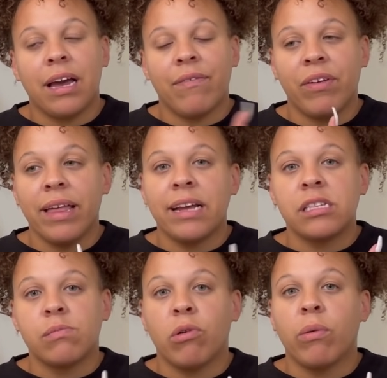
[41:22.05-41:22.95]
I feel like
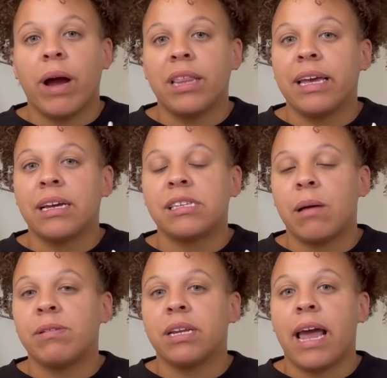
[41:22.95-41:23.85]
it's more widely
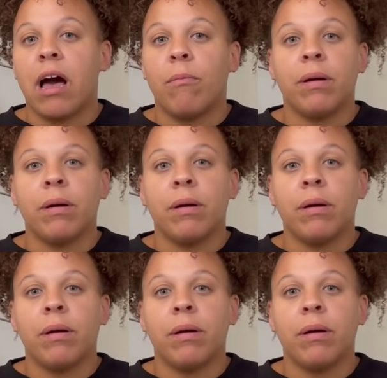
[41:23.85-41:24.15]
accepted now,